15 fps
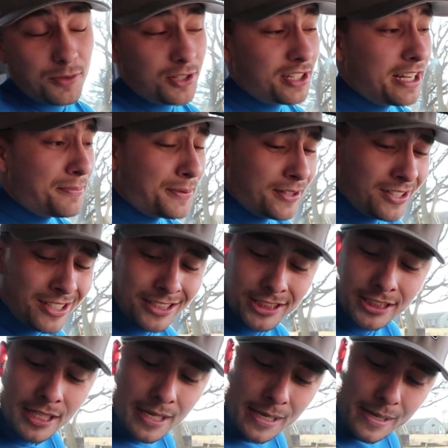We're skipping lunch,
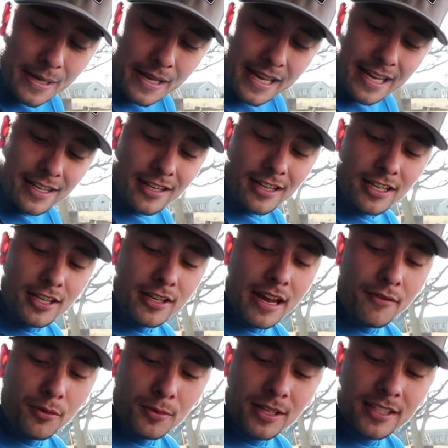and you
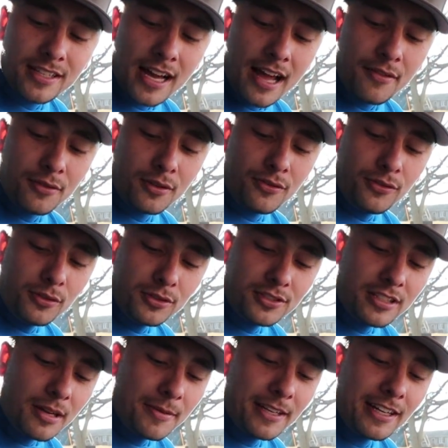never want to dive on a full
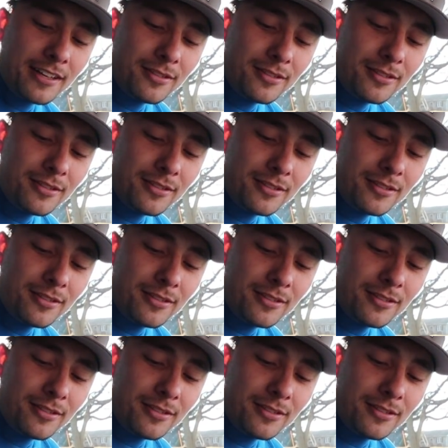stomach,